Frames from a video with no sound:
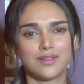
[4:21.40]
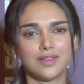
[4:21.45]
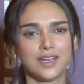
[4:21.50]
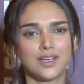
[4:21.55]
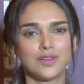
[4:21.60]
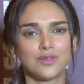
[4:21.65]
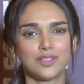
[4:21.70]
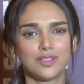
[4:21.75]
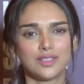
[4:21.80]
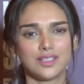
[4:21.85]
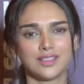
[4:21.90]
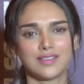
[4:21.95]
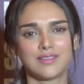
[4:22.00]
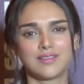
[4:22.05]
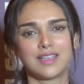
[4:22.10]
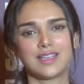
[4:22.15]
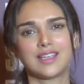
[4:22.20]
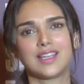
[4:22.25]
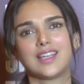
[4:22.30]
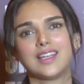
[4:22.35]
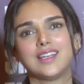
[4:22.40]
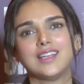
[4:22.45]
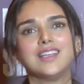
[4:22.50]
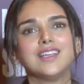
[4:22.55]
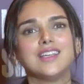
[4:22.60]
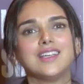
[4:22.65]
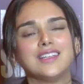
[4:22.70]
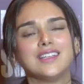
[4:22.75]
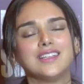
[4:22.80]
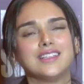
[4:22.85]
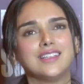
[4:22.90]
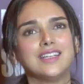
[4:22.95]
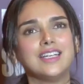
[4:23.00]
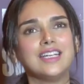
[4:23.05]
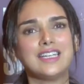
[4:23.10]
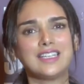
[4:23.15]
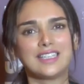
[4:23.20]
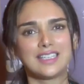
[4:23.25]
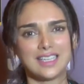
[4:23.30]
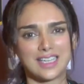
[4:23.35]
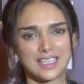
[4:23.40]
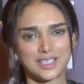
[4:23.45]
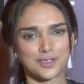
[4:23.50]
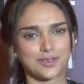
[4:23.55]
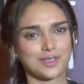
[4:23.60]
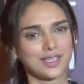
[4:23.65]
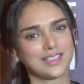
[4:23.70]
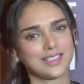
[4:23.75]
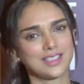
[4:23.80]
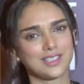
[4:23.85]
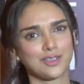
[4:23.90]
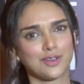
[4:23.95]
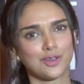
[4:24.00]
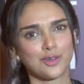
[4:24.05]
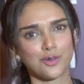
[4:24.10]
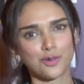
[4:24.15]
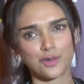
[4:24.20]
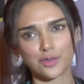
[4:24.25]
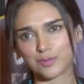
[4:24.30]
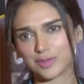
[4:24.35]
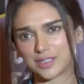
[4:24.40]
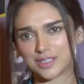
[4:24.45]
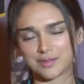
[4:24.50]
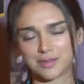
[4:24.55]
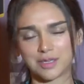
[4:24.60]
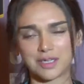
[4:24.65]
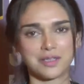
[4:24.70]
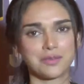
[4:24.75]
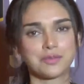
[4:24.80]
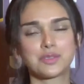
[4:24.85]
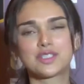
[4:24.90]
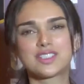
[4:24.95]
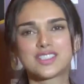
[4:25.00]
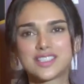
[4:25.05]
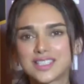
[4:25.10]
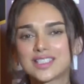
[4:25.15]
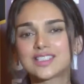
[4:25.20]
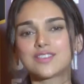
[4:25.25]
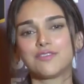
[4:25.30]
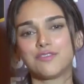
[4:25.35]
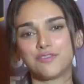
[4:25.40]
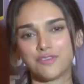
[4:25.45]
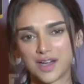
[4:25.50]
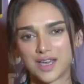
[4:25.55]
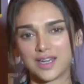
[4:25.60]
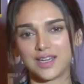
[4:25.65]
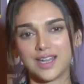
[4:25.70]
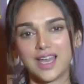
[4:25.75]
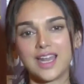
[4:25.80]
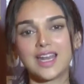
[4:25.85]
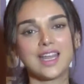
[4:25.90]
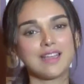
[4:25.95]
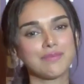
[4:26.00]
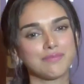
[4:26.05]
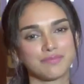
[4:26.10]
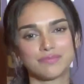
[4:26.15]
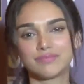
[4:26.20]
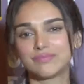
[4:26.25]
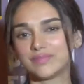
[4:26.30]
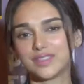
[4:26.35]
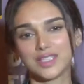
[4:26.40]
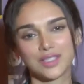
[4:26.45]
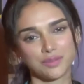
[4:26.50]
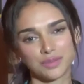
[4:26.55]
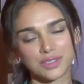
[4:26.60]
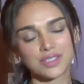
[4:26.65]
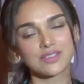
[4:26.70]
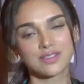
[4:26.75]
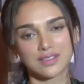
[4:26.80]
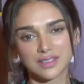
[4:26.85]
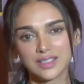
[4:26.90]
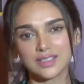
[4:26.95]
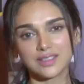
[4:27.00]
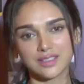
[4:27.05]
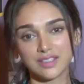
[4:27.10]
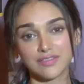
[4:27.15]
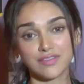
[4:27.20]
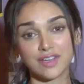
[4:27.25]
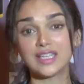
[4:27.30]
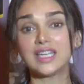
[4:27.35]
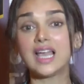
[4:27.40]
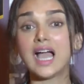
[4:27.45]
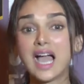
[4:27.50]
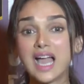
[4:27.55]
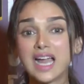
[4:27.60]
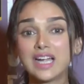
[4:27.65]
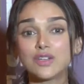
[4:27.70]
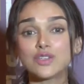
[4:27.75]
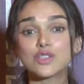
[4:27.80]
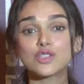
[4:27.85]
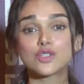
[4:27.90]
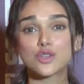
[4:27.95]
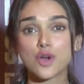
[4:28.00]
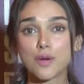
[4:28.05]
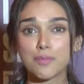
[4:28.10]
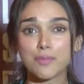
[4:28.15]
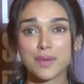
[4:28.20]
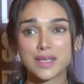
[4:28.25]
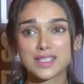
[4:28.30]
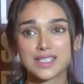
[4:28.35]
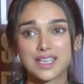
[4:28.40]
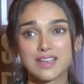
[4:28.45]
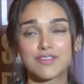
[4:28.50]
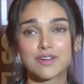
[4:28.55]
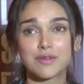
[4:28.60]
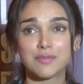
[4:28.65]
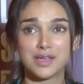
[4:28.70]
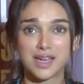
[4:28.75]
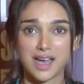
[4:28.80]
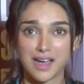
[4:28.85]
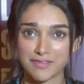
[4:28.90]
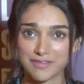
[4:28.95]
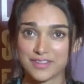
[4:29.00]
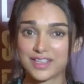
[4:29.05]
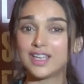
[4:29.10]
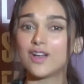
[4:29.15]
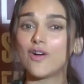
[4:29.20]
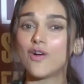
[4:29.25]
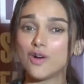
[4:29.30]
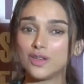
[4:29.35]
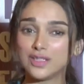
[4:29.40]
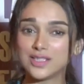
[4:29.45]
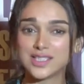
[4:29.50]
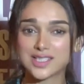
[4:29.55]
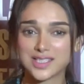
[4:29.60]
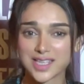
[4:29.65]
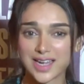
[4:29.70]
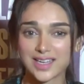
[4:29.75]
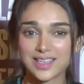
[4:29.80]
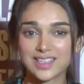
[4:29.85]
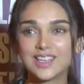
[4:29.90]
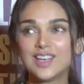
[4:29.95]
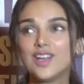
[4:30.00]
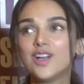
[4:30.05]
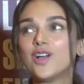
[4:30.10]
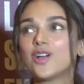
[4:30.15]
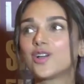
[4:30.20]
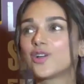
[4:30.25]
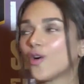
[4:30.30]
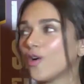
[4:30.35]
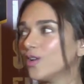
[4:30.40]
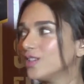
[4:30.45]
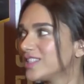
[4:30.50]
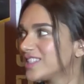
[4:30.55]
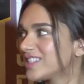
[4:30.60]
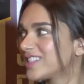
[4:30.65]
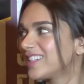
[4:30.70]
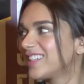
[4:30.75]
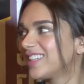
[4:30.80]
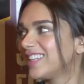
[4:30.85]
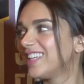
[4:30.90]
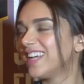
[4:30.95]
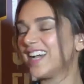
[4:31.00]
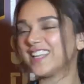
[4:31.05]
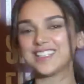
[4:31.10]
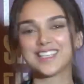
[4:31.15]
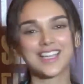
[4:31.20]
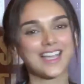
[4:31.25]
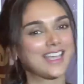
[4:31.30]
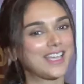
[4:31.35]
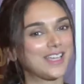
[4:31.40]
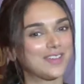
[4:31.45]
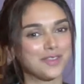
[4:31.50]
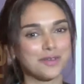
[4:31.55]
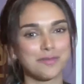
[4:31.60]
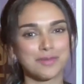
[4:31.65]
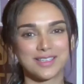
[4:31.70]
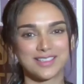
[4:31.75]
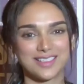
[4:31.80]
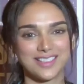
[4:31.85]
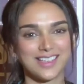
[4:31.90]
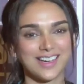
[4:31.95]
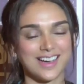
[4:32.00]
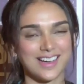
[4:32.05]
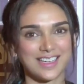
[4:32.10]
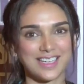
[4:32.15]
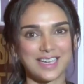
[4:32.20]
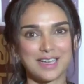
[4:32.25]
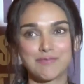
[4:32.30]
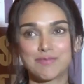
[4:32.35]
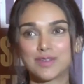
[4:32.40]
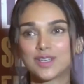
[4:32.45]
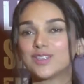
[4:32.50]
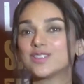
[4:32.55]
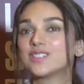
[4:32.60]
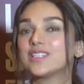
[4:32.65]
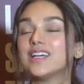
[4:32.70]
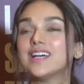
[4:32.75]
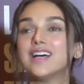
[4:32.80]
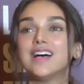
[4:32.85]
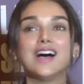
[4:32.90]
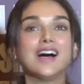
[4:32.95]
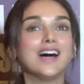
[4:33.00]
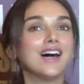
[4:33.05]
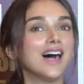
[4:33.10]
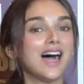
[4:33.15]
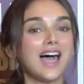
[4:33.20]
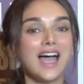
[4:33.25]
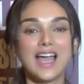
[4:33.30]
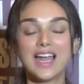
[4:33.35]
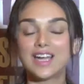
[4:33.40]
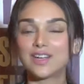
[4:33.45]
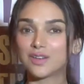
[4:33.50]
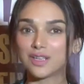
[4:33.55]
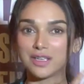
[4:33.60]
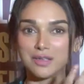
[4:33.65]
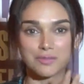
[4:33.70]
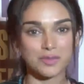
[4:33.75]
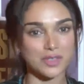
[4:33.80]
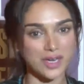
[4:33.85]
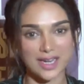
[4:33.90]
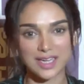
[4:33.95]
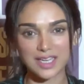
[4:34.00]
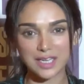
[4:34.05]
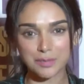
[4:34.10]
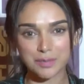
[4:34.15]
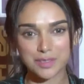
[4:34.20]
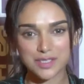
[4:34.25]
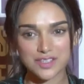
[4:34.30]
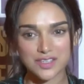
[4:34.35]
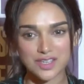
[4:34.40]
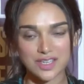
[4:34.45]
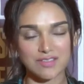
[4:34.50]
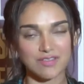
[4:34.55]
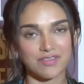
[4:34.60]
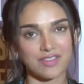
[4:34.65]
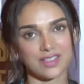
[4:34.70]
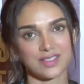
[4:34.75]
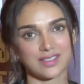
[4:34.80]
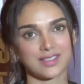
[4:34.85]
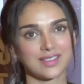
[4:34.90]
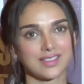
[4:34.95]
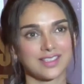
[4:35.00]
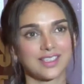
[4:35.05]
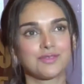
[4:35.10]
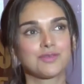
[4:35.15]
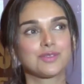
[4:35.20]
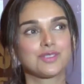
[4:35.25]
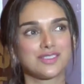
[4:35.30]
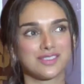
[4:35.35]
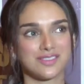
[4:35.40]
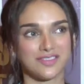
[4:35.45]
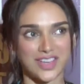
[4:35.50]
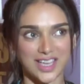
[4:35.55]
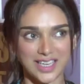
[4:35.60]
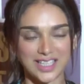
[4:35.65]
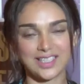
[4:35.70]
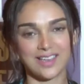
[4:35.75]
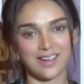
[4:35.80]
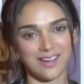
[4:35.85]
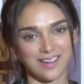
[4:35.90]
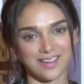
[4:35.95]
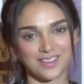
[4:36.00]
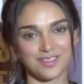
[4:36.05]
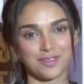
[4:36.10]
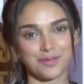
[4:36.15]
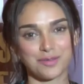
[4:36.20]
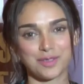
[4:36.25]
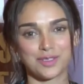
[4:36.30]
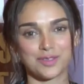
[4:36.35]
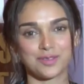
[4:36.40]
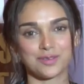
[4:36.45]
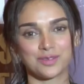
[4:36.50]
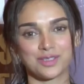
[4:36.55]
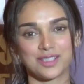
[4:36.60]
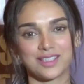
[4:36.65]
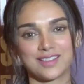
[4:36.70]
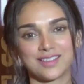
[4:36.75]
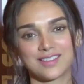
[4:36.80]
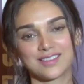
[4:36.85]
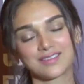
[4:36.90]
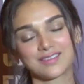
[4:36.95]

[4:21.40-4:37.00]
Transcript: I don't think one can intellectualize it or talk too much about it. It was just fun and it was really, really funny. I had to stop myself from laughing on set constantly. I think I gave them a really hard time because I had to try and keep a straight face. It was very hard for me to do that.